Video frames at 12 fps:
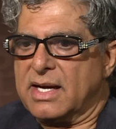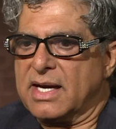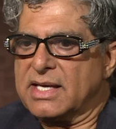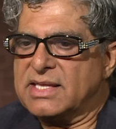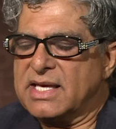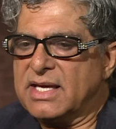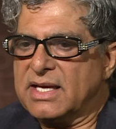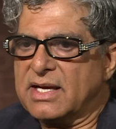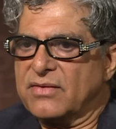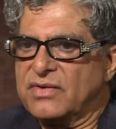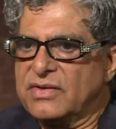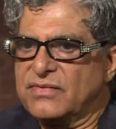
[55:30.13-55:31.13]
I think
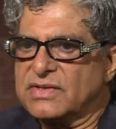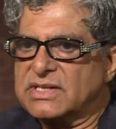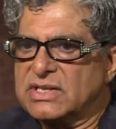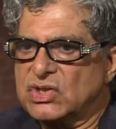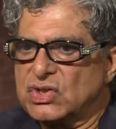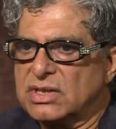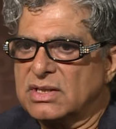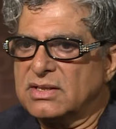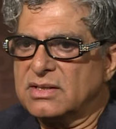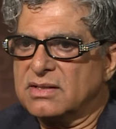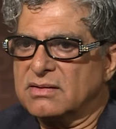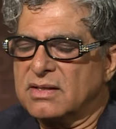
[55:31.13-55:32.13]
every
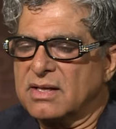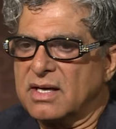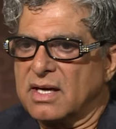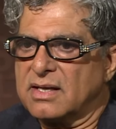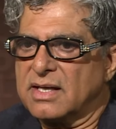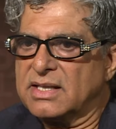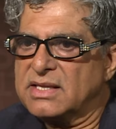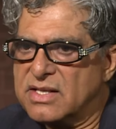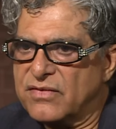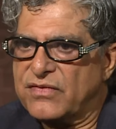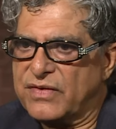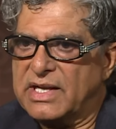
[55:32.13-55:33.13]
physician in
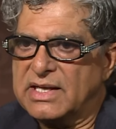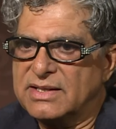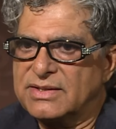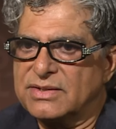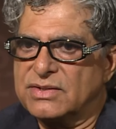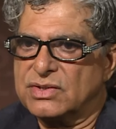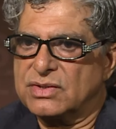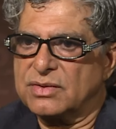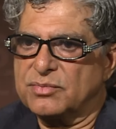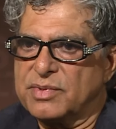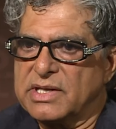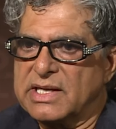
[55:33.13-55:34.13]
the field
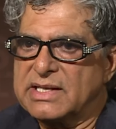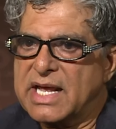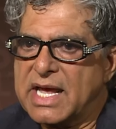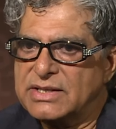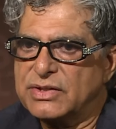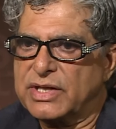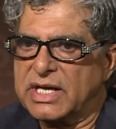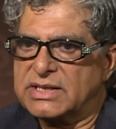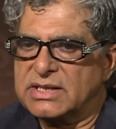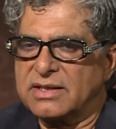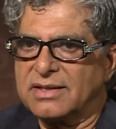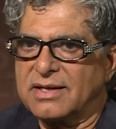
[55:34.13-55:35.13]
should be an
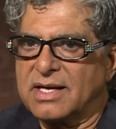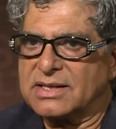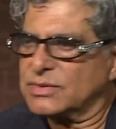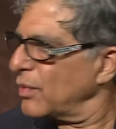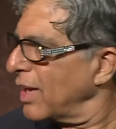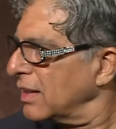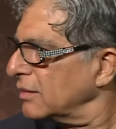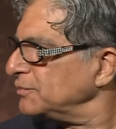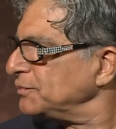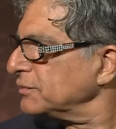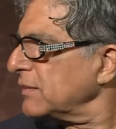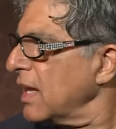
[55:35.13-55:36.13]
educator as well.
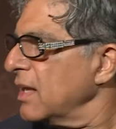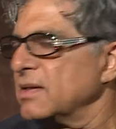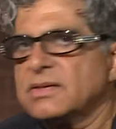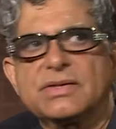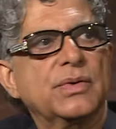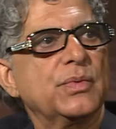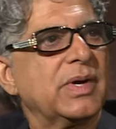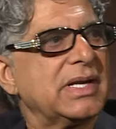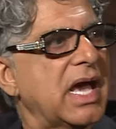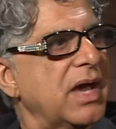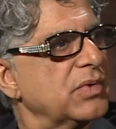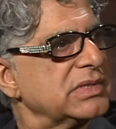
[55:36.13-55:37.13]
So
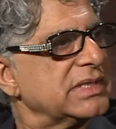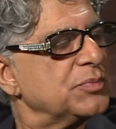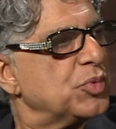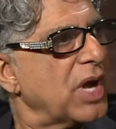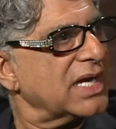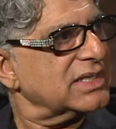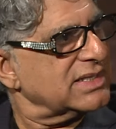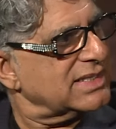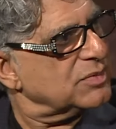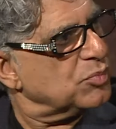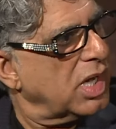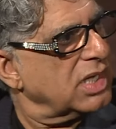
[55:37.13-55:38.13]
when I was in
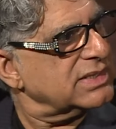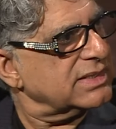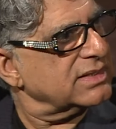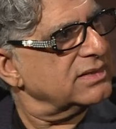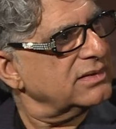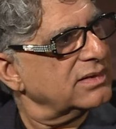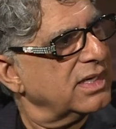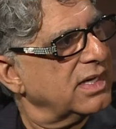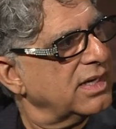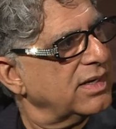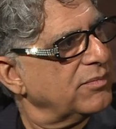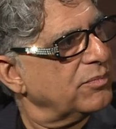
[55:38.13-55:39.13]
practice in Boston,
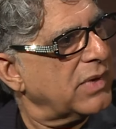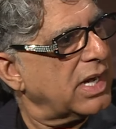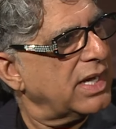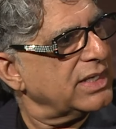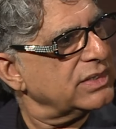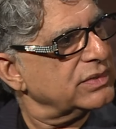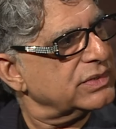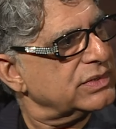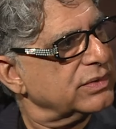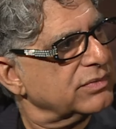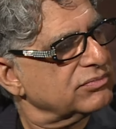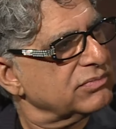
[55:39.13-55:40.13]
uh, I
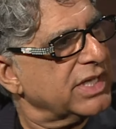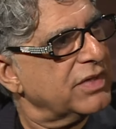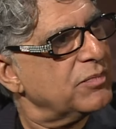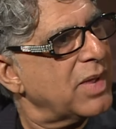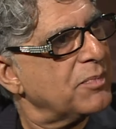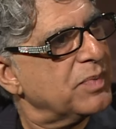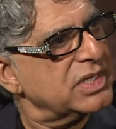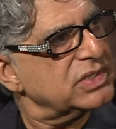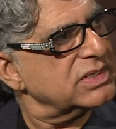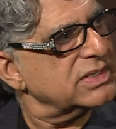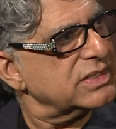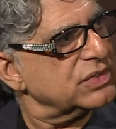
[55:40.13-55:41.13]
used to give my
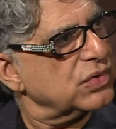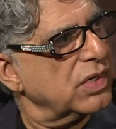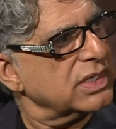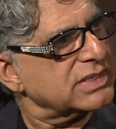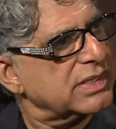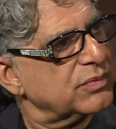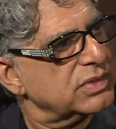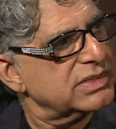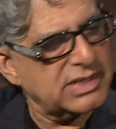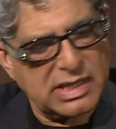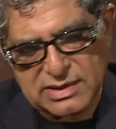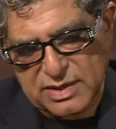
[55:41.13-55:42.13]
patients a choice. I
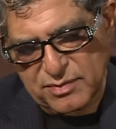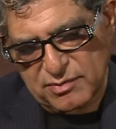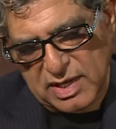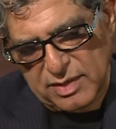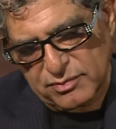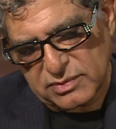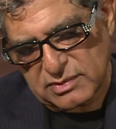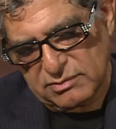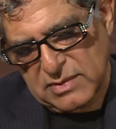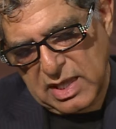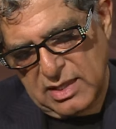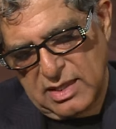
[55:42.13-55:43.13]
would tell them, I'm